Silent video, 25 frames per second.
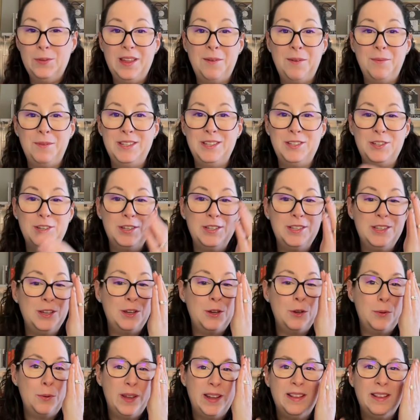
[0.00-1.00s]
That was just the
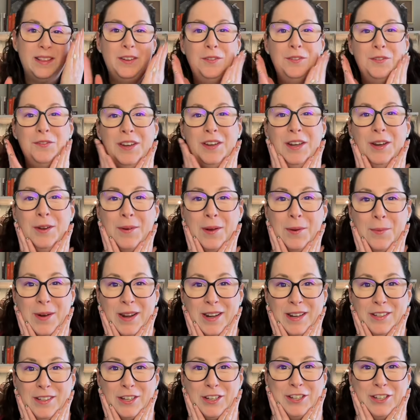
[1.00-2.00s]
quick little video I
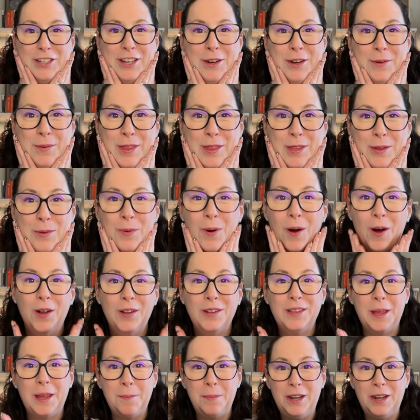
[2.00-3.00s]
wanted to share with you
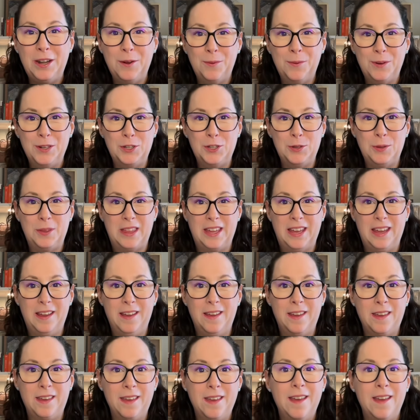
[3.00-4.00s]
all. Let me know what you
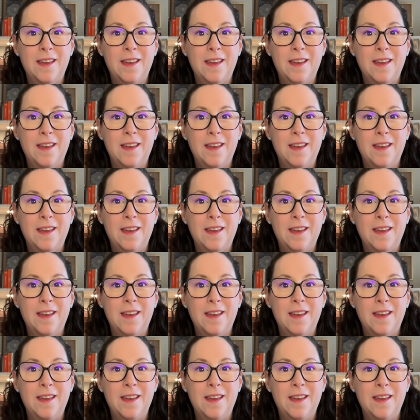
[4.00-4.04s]
think.